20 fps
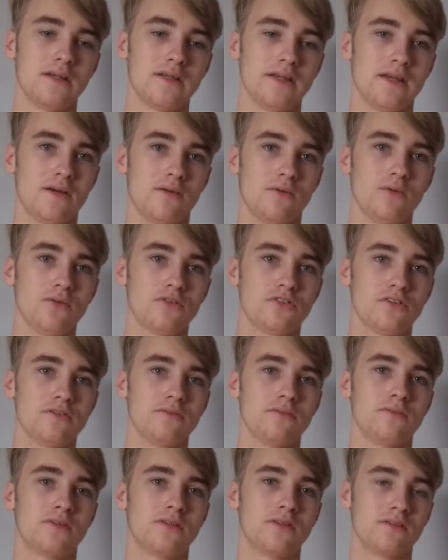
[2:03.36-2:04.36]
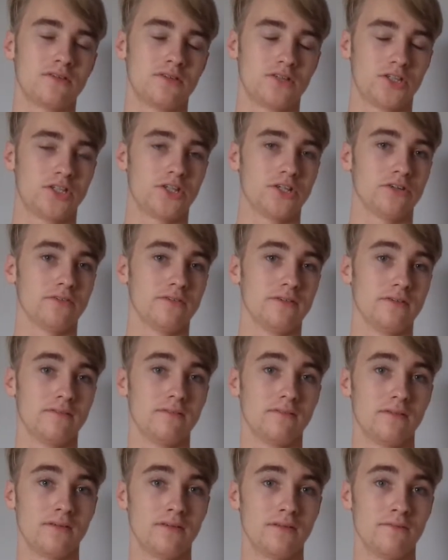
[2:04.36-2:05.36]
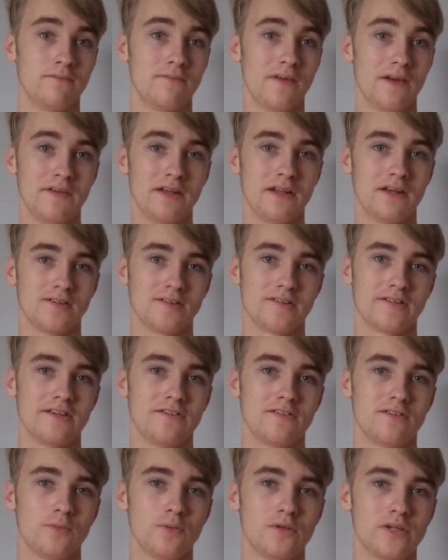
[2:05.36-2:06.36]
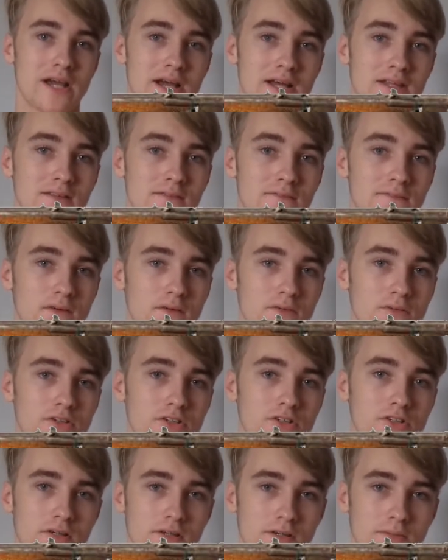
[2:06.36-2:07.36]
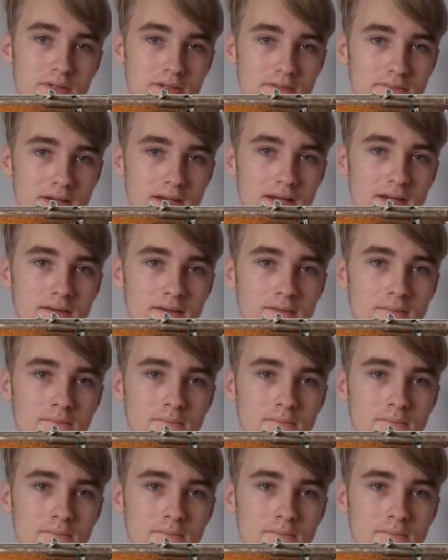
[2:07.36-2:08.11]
Now, also during the very last days of the war, you had the Volkssturmgewehr.